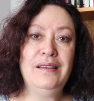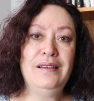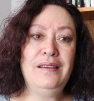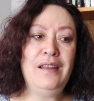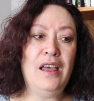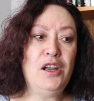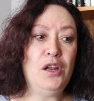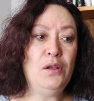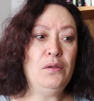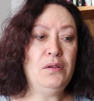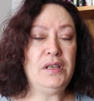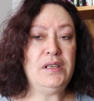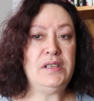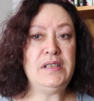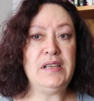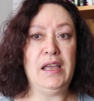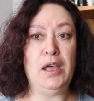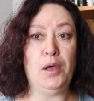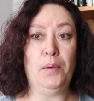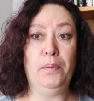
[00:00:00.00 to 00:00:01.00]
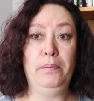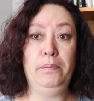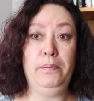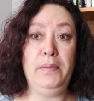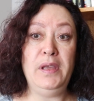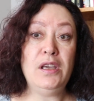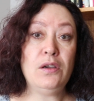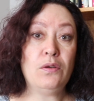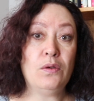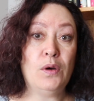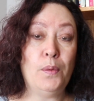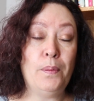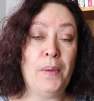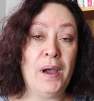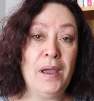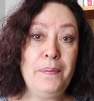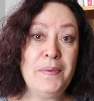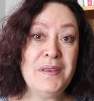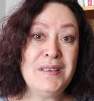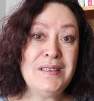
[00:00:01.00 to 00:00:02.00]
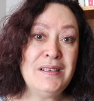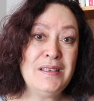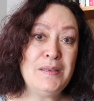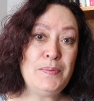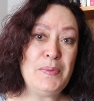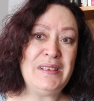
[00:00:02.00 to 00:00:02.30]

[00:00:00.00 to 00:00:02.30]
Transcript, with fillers: not only to help me grow my business,